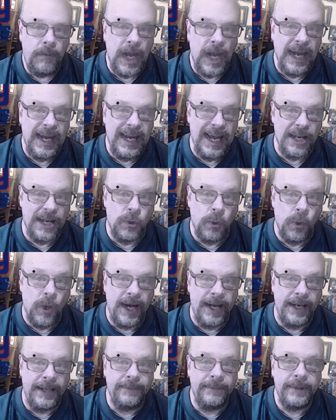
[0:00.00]
guess
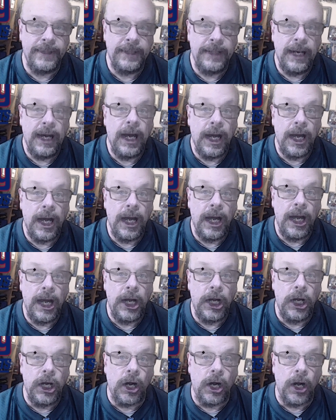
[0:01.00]
what?
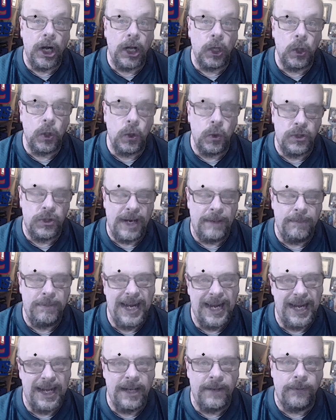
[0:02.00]
You're going to lose. I'm
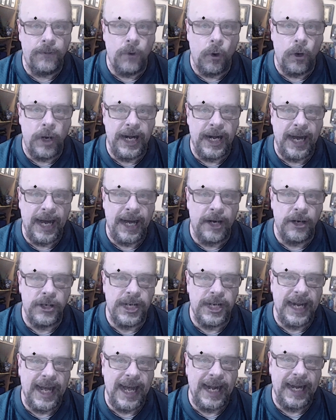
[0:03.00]
taking the 49ers
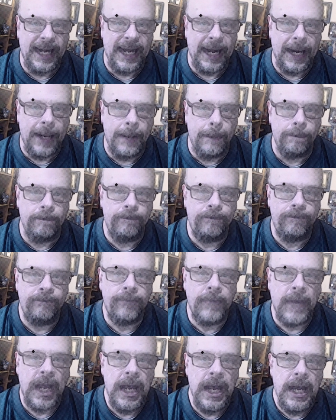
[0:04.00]
in that game.
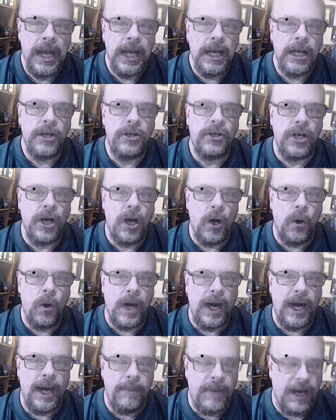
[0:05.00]
So
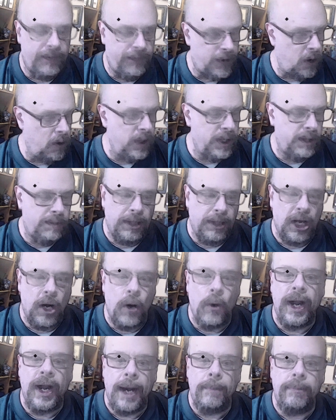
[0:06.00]
my phone is
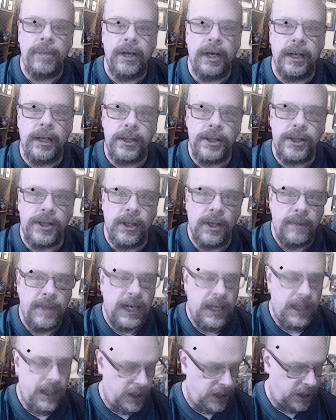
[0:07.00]
blowing up here, so let me
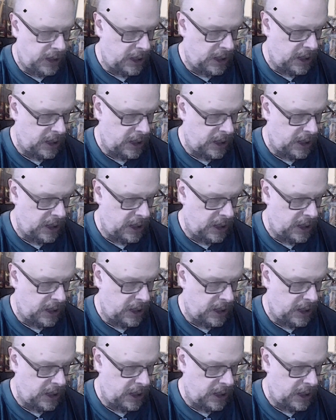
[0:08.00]
just